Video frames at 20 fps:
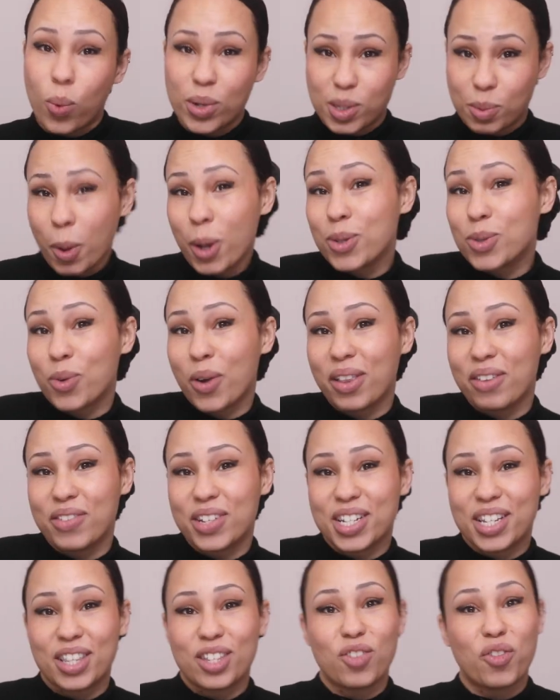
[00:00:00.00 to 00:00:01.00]
what's most
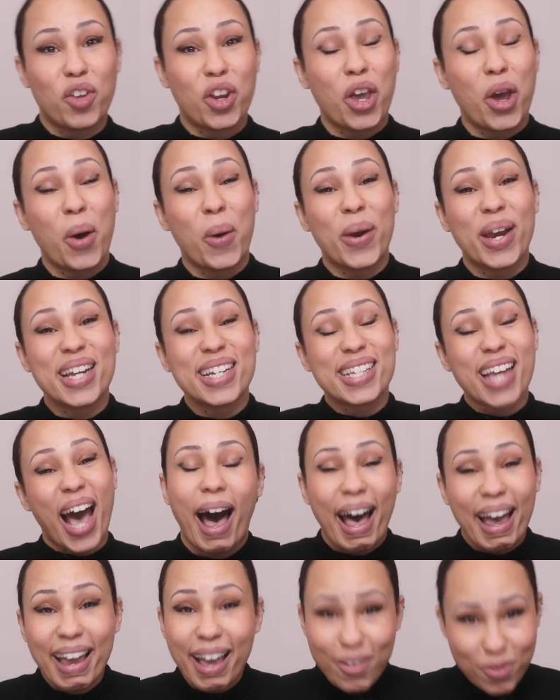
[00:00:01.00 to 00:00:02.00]
relevant to this video is
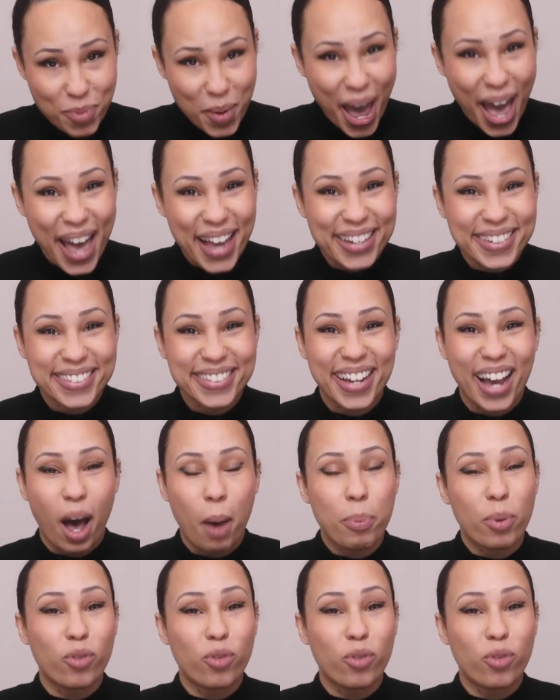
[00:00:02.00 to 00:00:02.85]
I have been a